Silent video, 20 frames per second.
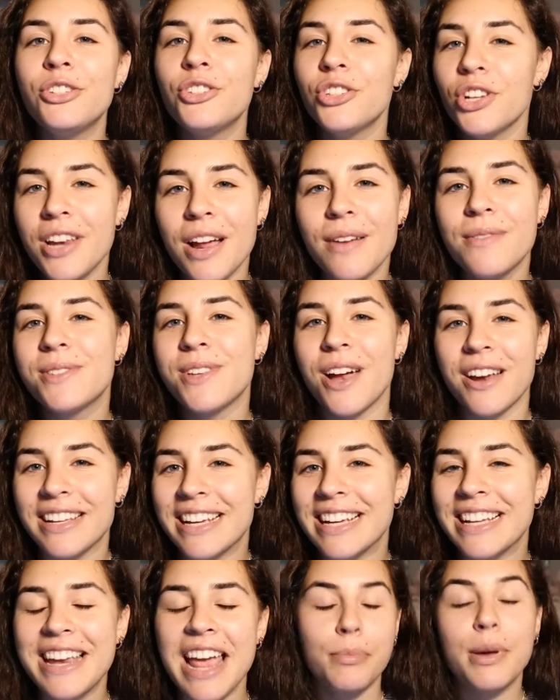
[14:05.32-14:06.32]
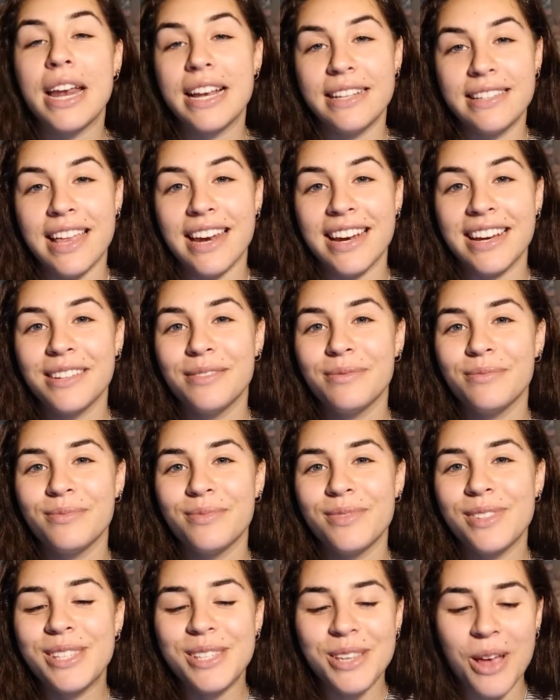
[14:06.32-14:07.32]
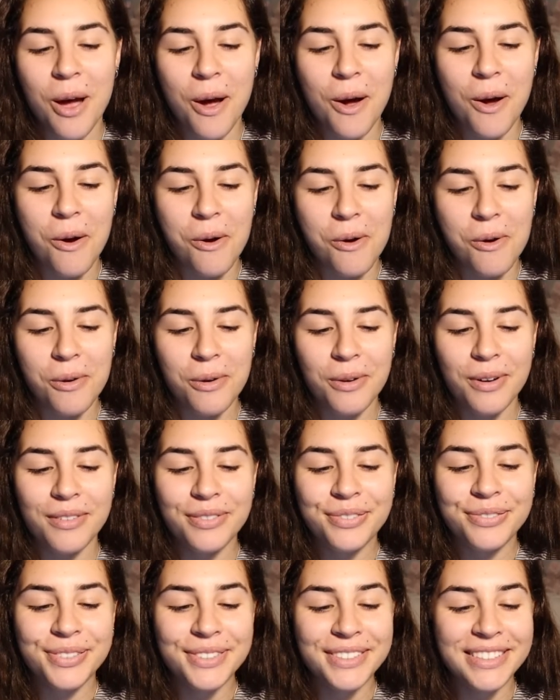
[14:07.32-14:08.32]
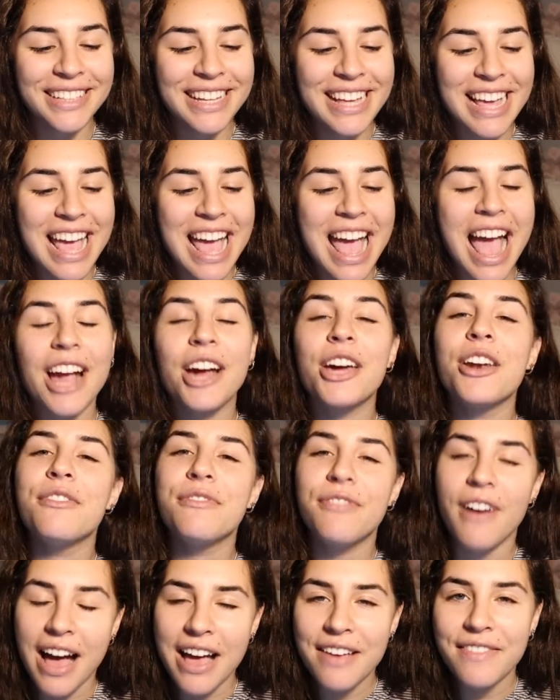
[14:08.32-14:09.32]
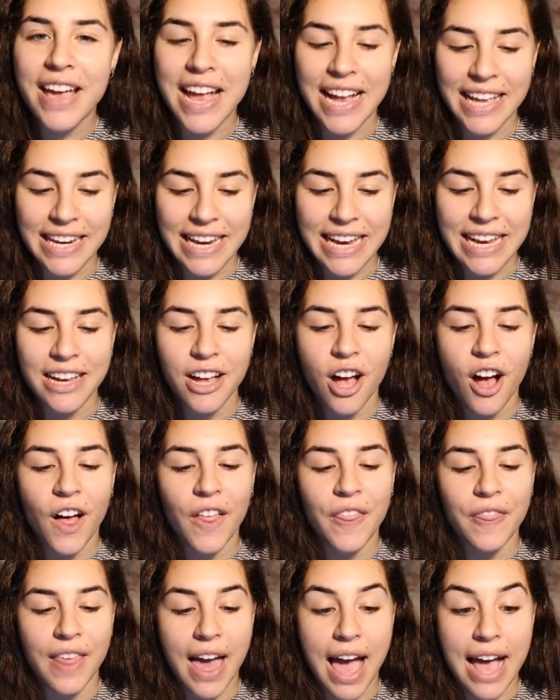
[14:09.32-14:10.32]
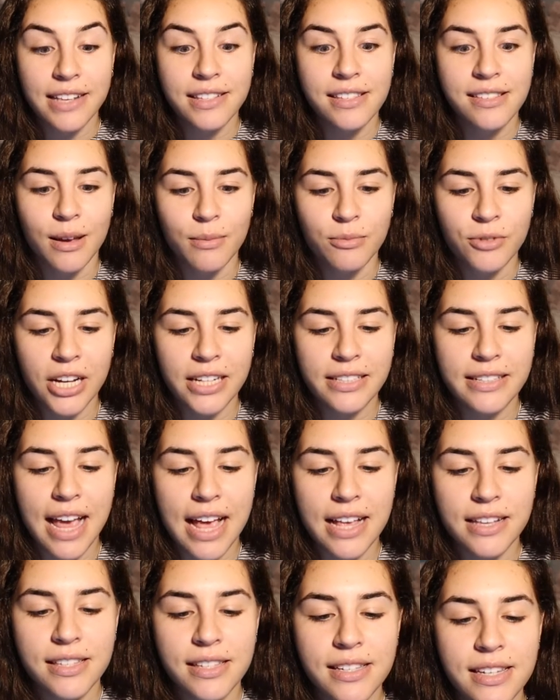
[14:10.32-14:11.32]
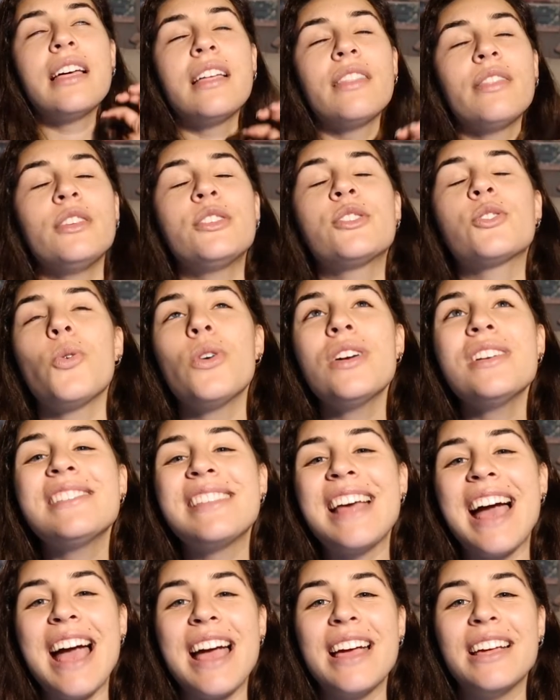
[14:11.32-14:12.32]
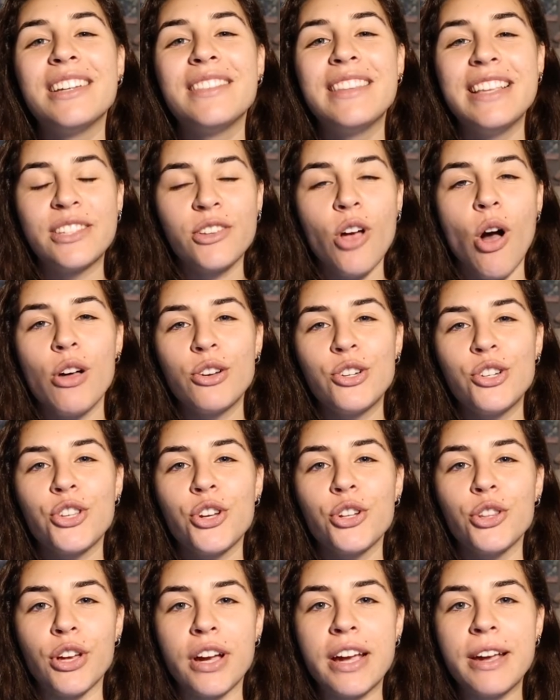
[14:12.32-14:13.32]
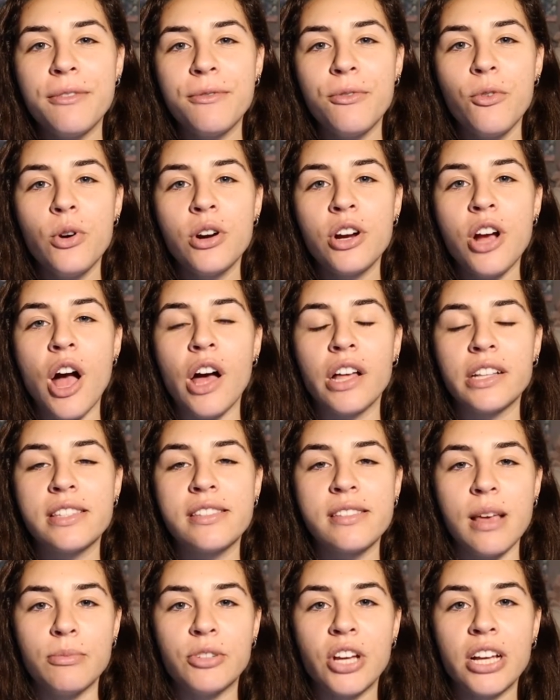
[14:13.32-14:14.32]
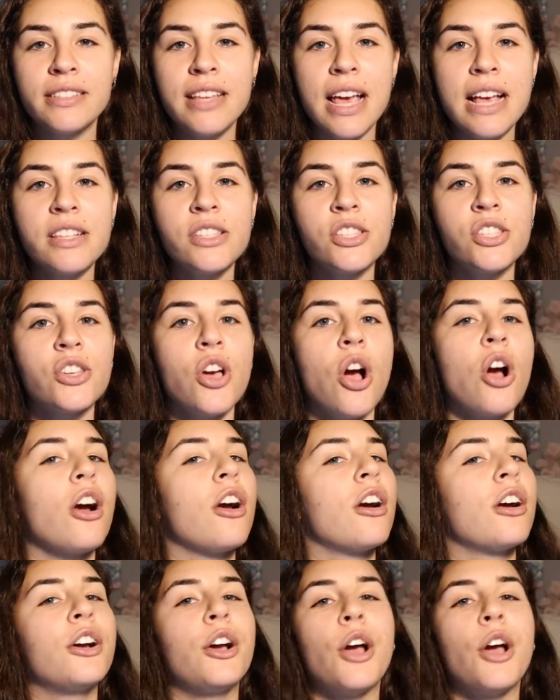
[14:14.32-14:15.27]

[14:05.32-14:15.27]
should have studied, but I didn't. So I got a 580 on that subject test. The scores that these colleges are looking for on subject tests are